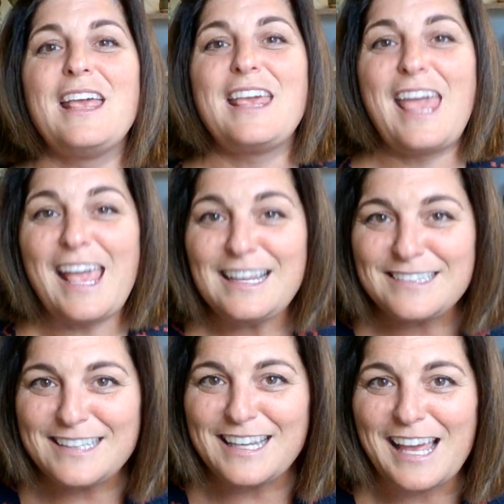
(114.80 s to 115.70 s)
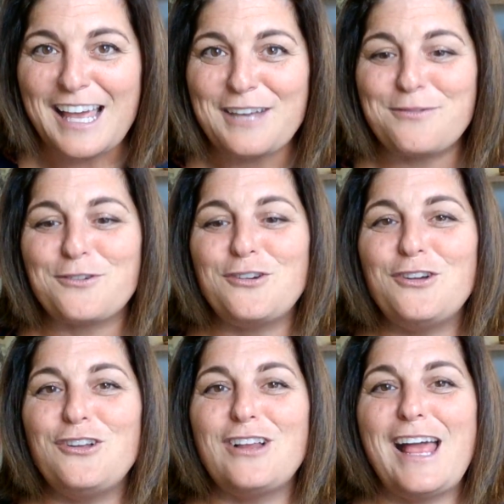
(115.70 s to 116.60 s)
Casey
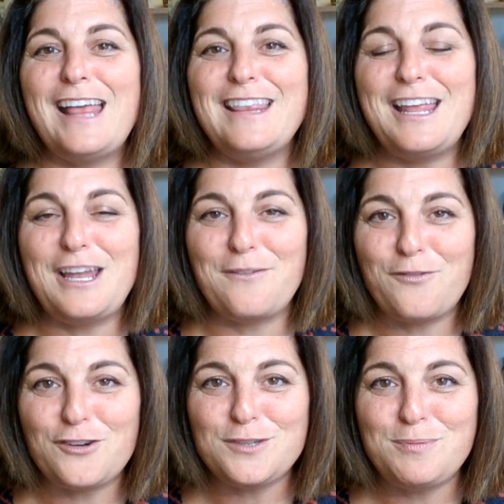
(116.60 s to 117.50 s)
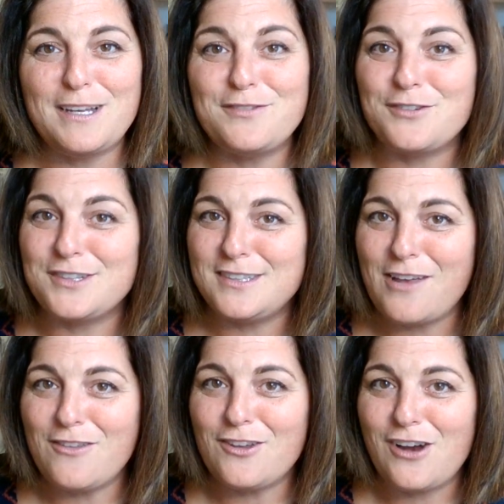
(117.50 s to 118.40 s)
Averill, and then in first place for
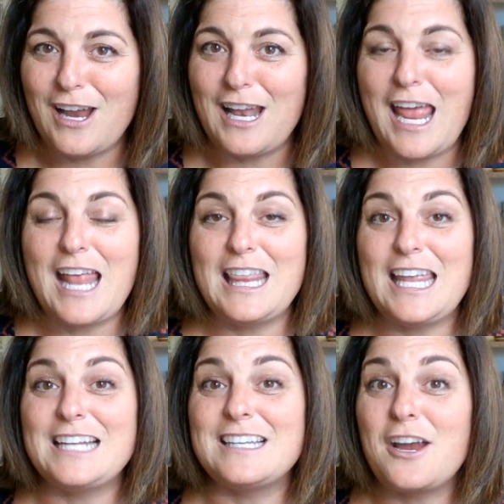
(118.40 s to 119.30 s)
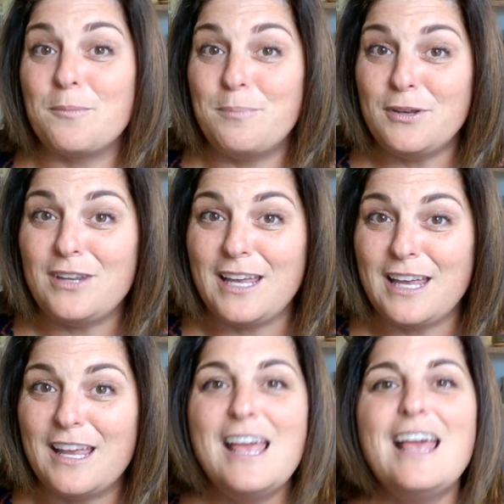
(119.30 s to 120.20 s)
seventh grade and the entire
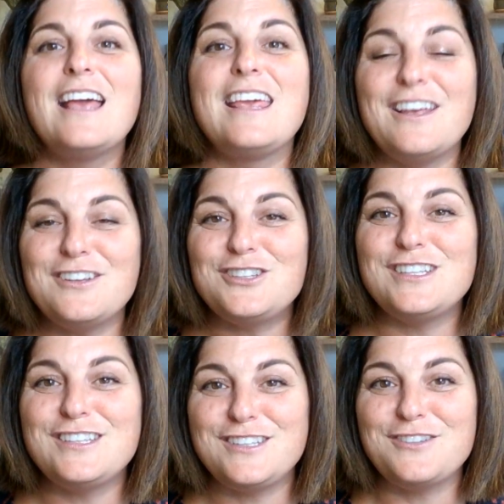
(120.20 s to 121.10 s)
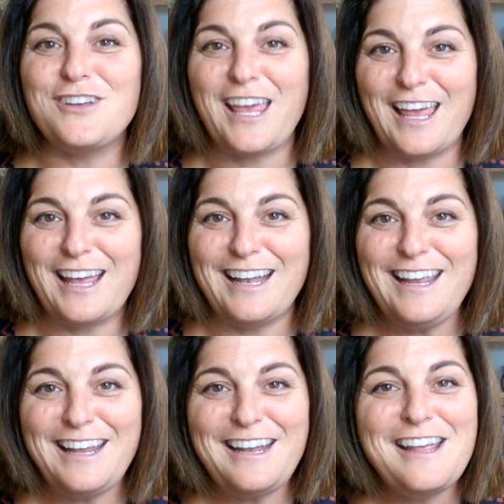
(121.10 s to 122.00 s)
building, Kilcha Sue
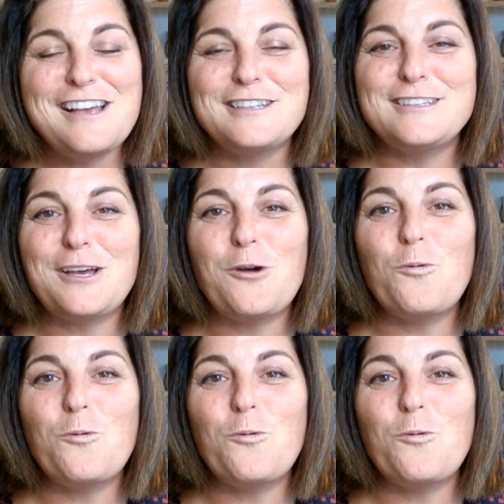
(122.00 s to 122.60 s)
Cannon. So